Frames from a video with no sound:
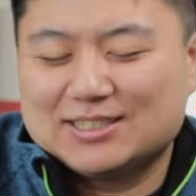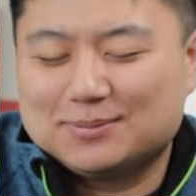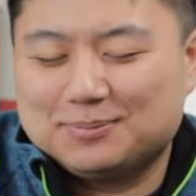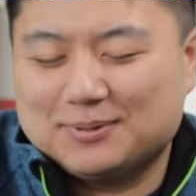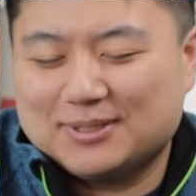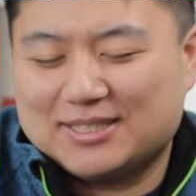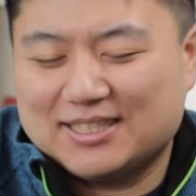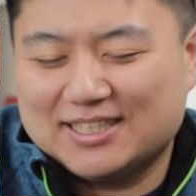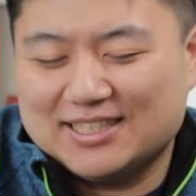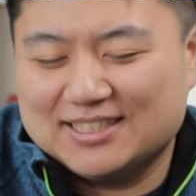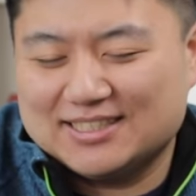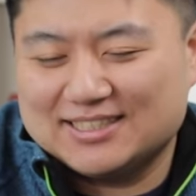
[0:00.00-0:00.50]
just
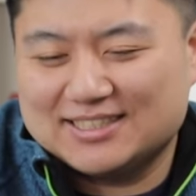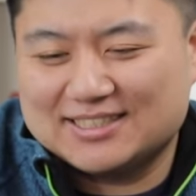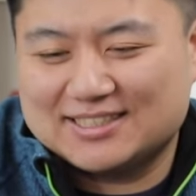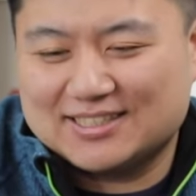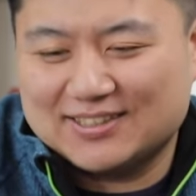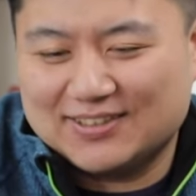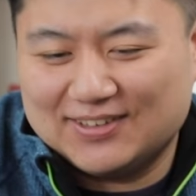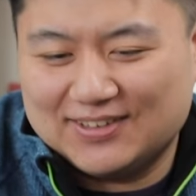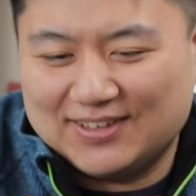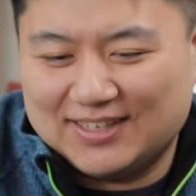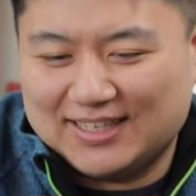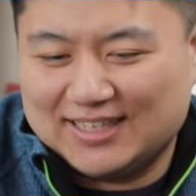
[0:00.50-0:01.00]
because
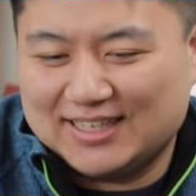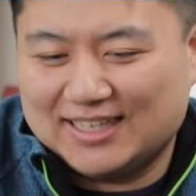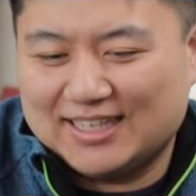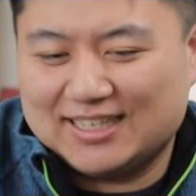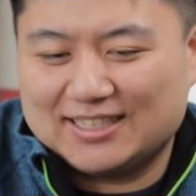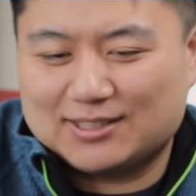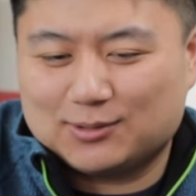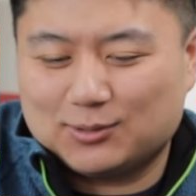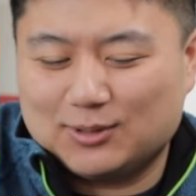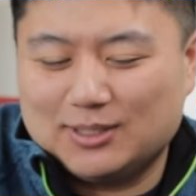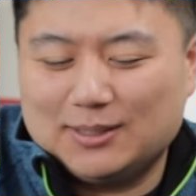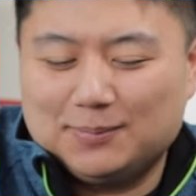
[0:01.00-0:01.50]
they're at
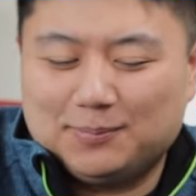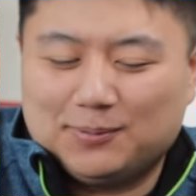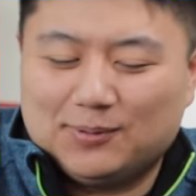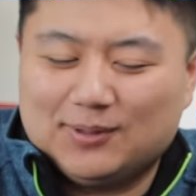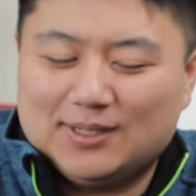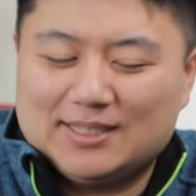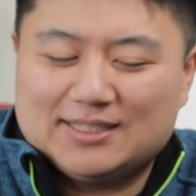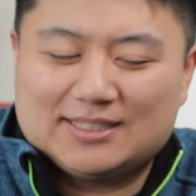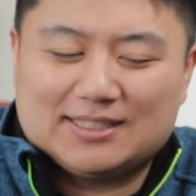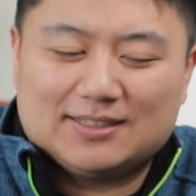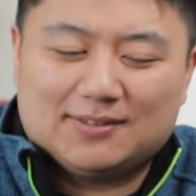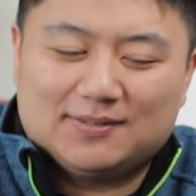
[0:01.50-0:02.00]
like 20
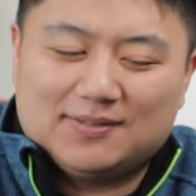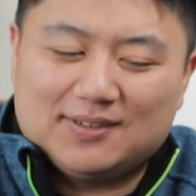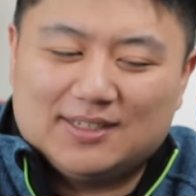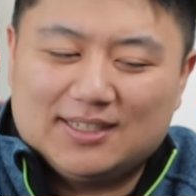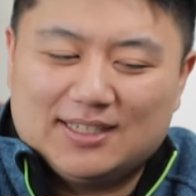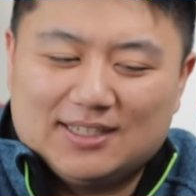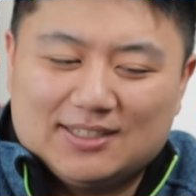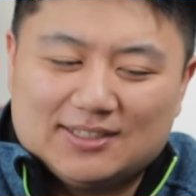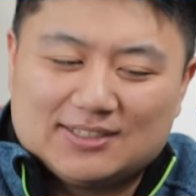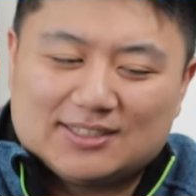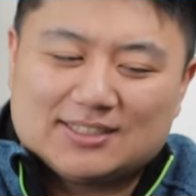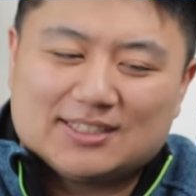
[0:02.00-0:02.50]
points,
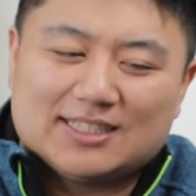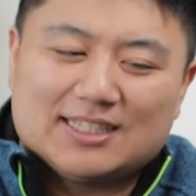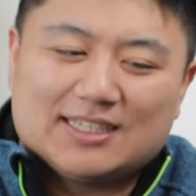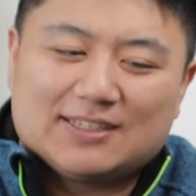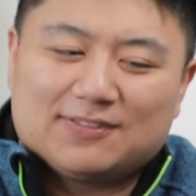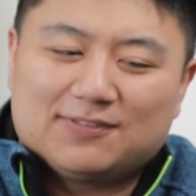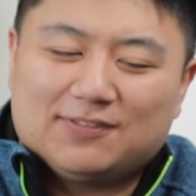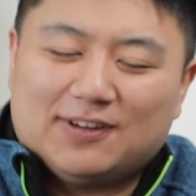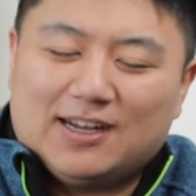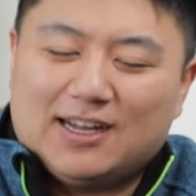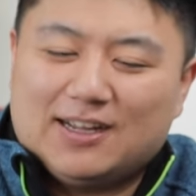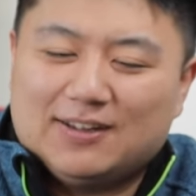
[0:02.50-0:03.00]
everybody else is
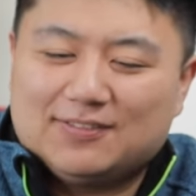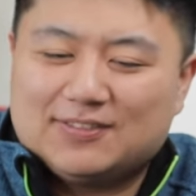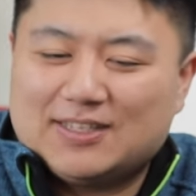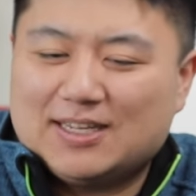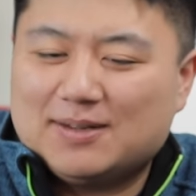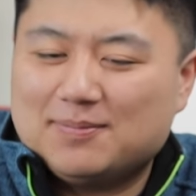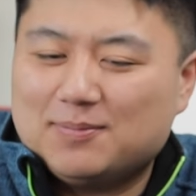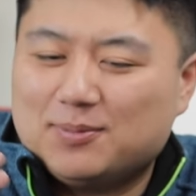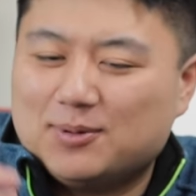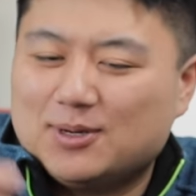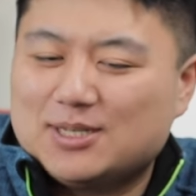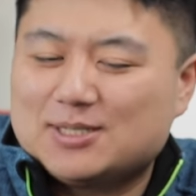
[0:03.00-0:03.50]
like 5,
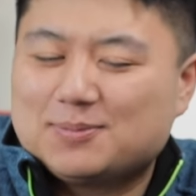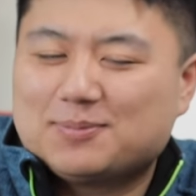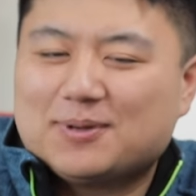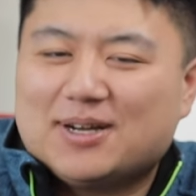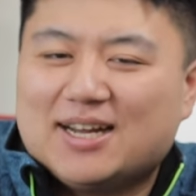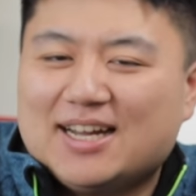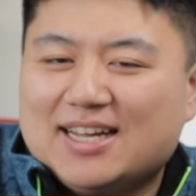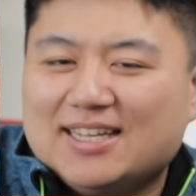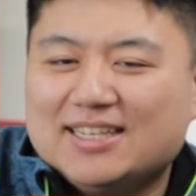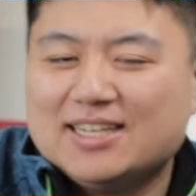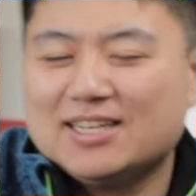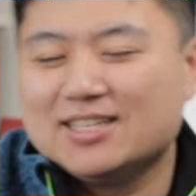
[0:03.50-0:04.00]
10 points
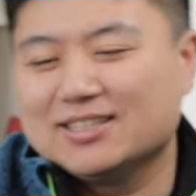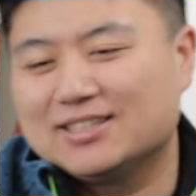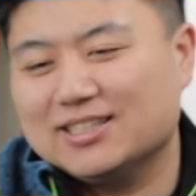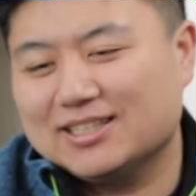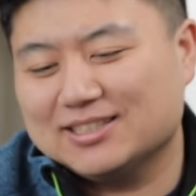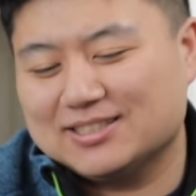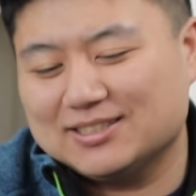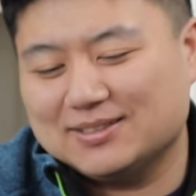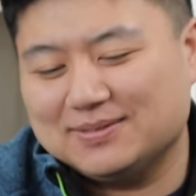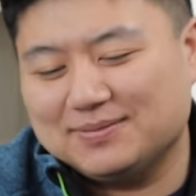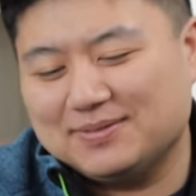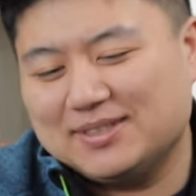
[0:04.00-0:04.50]
behind
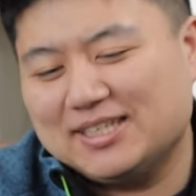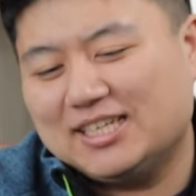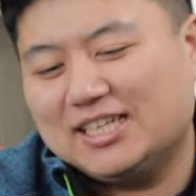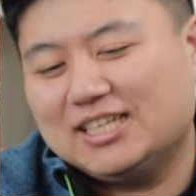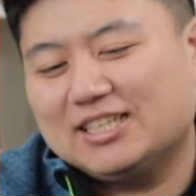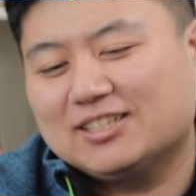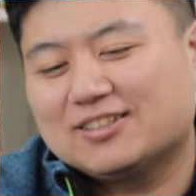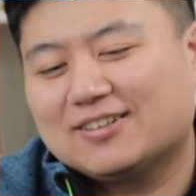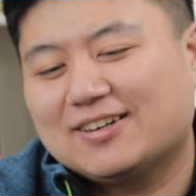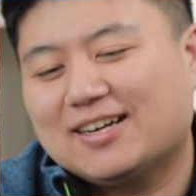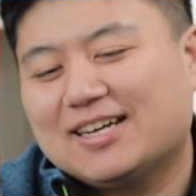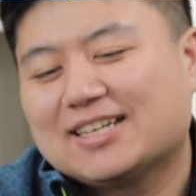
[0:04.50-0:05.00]
doesn't
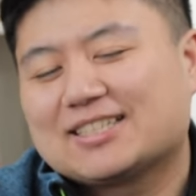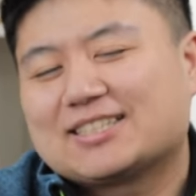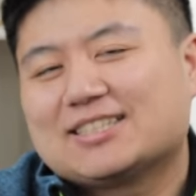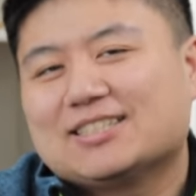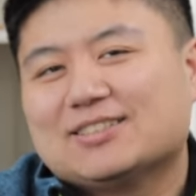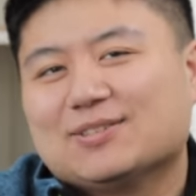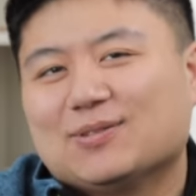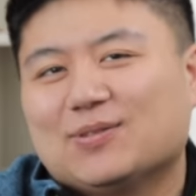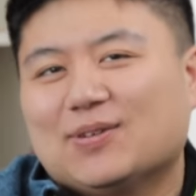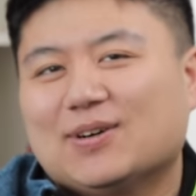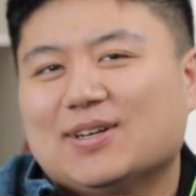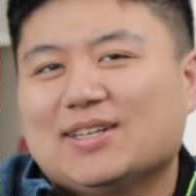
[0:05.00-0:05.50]
mean they're
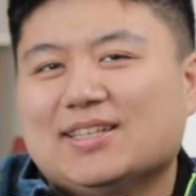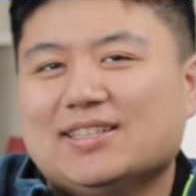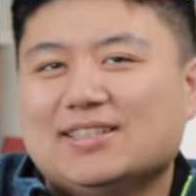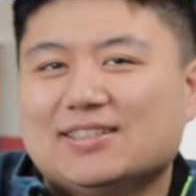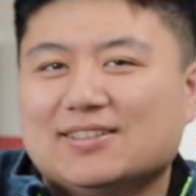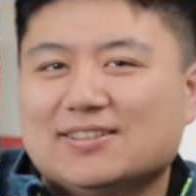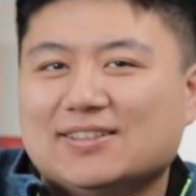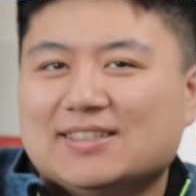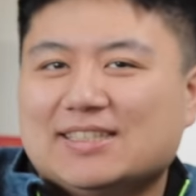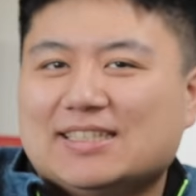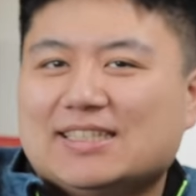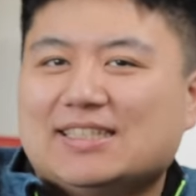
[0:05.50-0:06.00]
actually the one
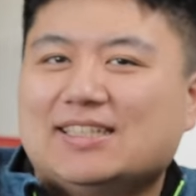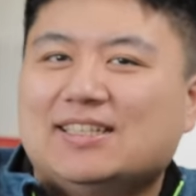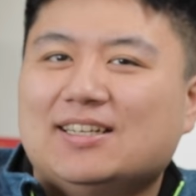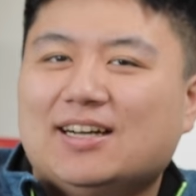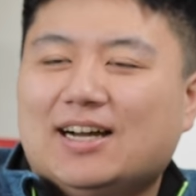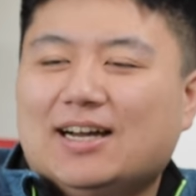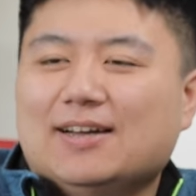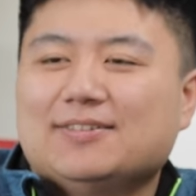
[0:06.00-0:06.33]
in the lead.